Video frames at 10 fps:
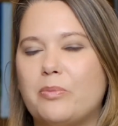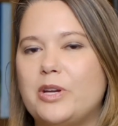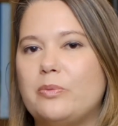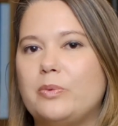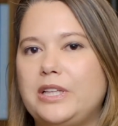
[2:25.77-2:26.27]

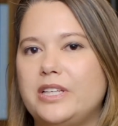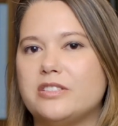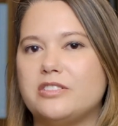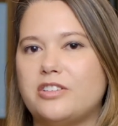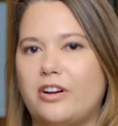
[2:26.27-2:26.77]
but it really
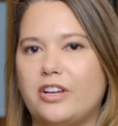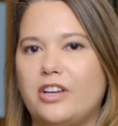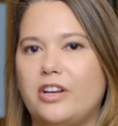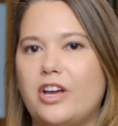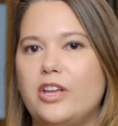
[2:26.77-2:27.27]

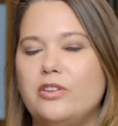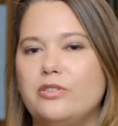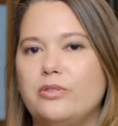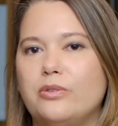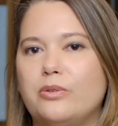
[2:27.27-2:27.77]
started a
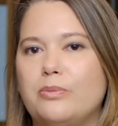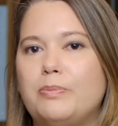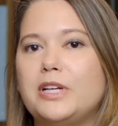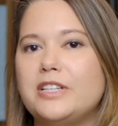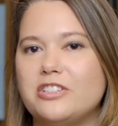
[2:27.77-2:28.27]
new
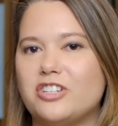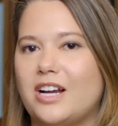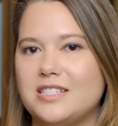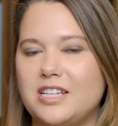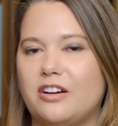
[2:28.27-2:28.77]
building
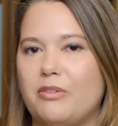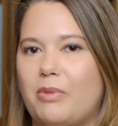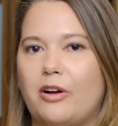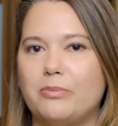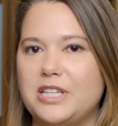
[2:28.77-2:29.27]
trend here in
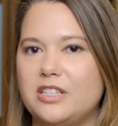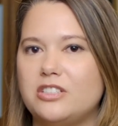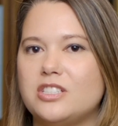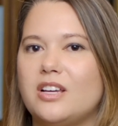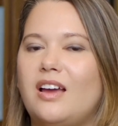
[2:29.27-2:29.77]
Palm
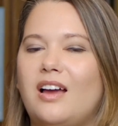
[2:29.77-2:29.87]
Beach.